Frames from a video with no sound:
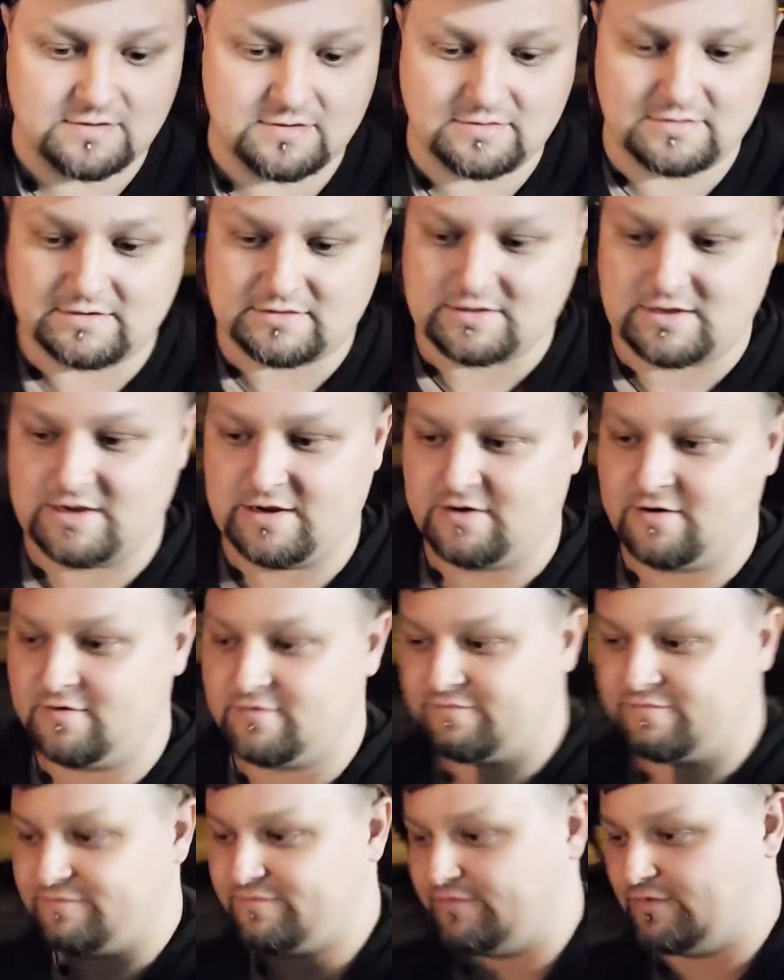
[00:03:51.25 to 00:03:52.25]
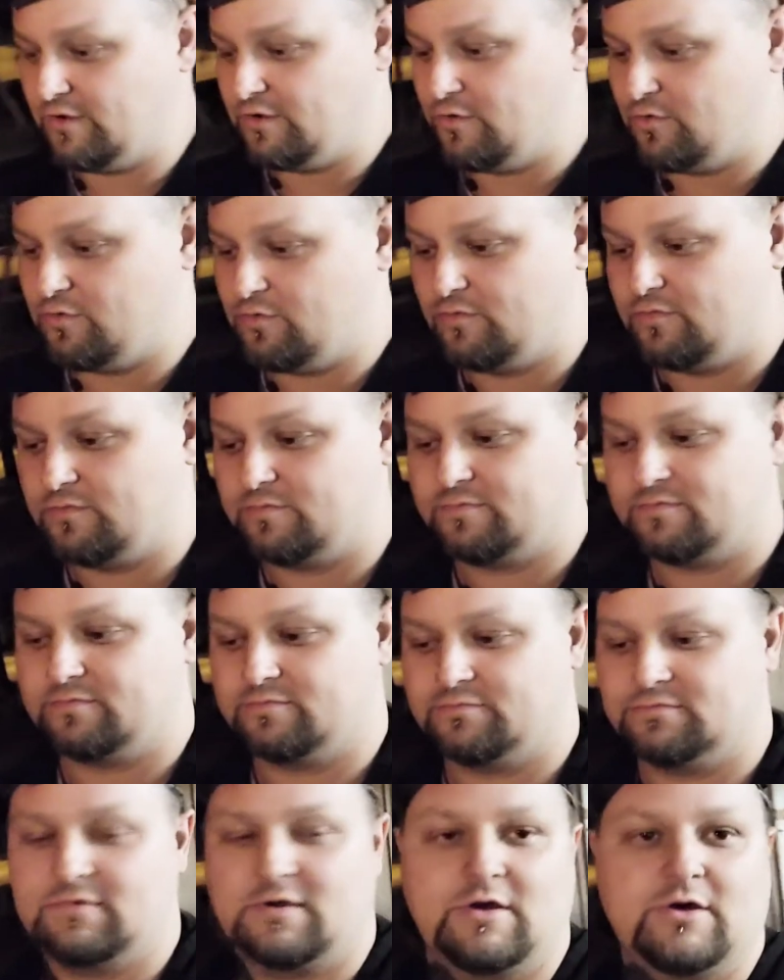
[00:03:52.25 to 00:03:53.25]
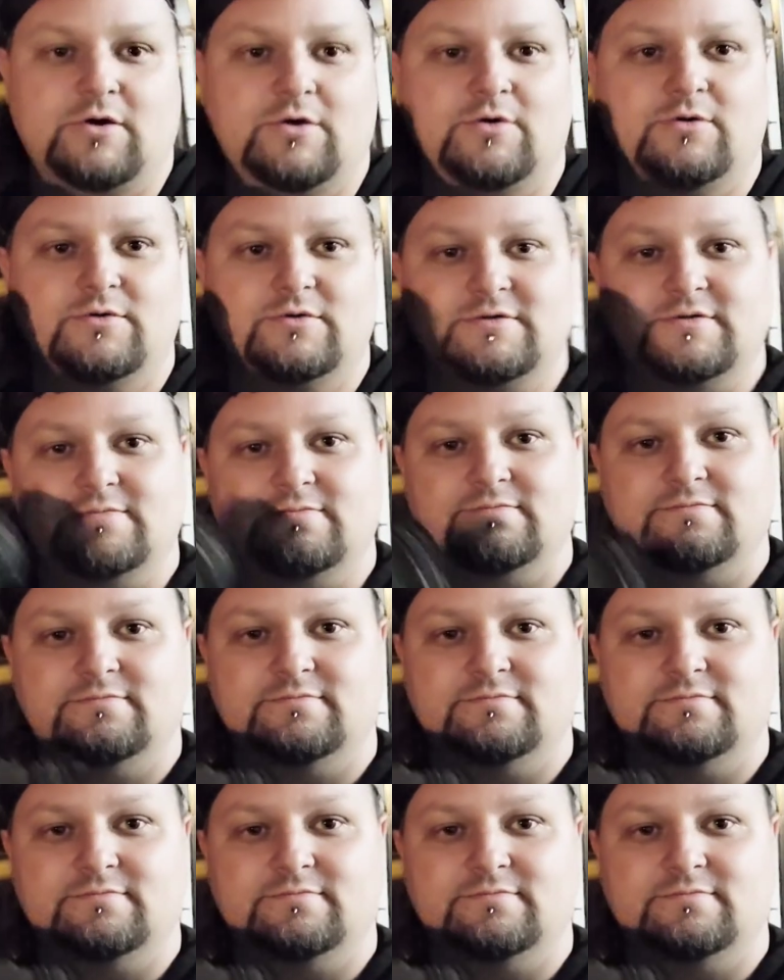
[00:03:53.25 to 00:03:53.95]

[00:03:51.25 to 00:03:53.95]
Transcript: that the airflow hose